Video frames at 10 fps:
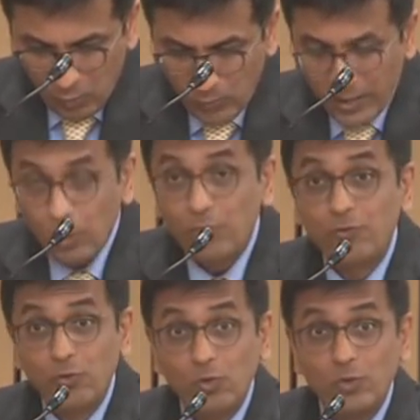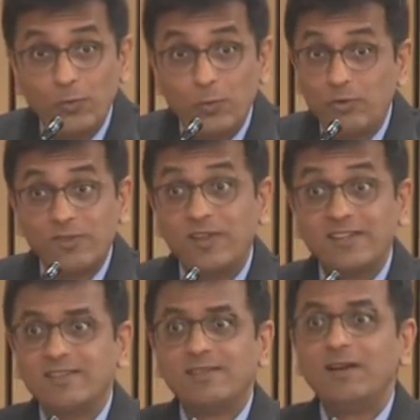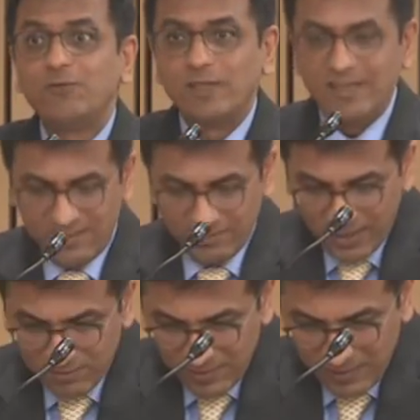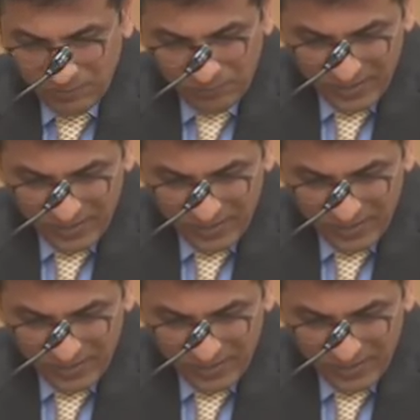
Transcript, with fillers: Without food, which was necessary for their survival,